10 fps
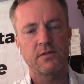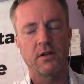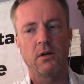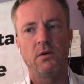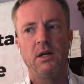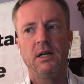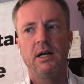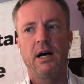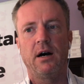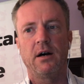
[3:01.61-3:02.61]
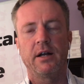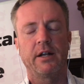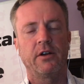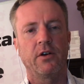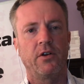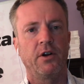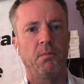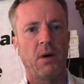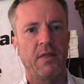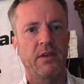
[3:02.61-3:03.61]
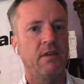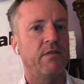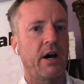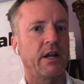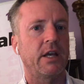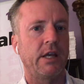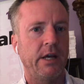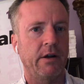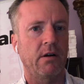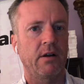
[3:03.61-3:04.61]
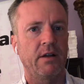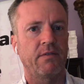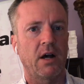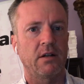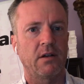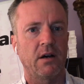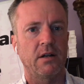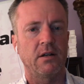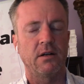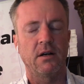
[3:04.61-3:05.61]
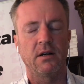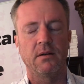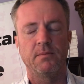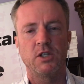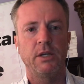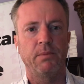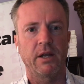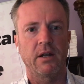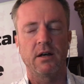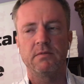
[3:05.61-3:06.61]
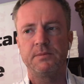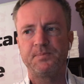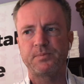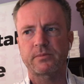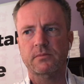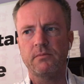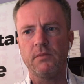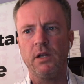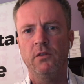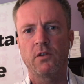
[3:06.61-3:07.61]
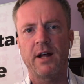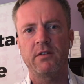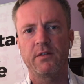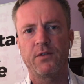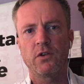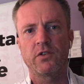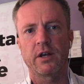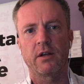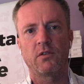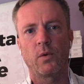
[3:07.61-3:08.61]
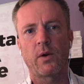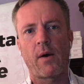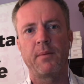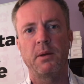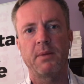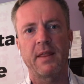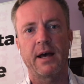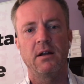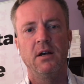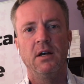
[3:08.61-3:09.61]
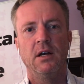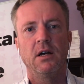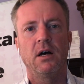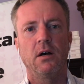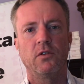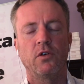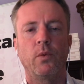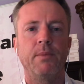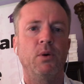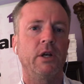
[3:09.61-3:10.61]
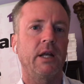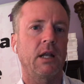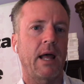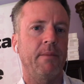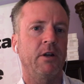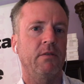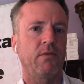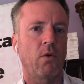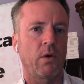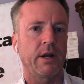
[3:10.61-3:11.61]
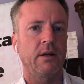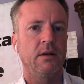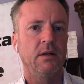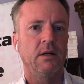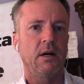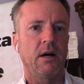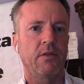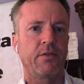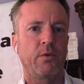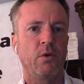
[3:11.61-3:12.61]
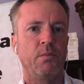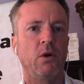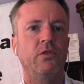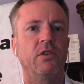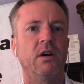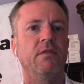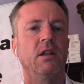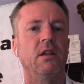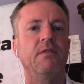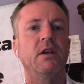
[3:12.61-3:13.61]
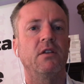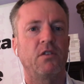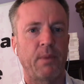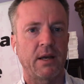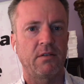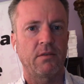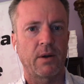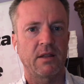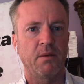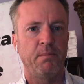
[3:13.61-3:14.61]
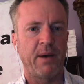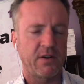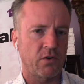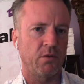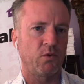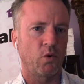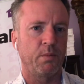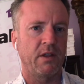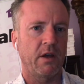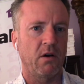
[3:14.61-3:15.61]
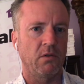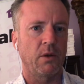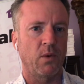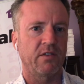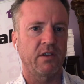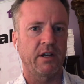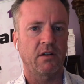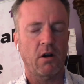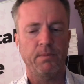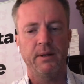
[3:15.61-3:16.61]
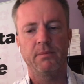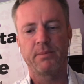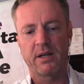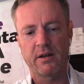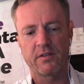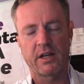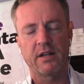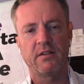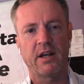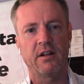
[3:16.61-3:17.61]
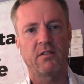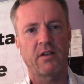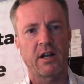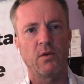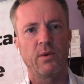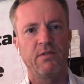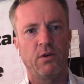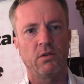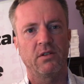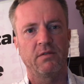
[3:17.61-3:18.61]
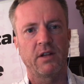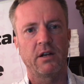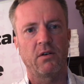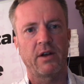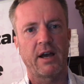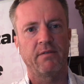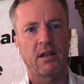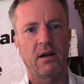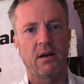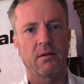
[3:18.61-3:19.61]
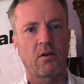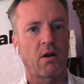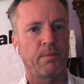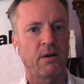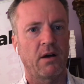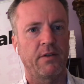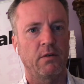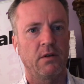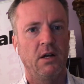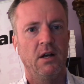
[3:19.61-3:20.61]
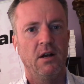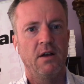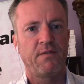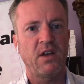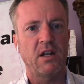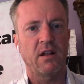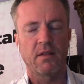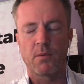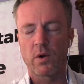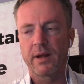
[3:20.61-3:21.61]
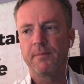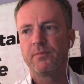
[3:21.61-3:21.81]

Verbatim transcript: flow uh, and can hurt a month, if not a year, if not done um, cheaply enough. So that's the first thing. And so, what do I mean by that? Uh, so we put in laminate flooring uh, through most of the living space, right? The bedrooms will be the only ones that get carpet because, again, tenants kind of revolt if they don't have uh, carpet on their feet in the morning.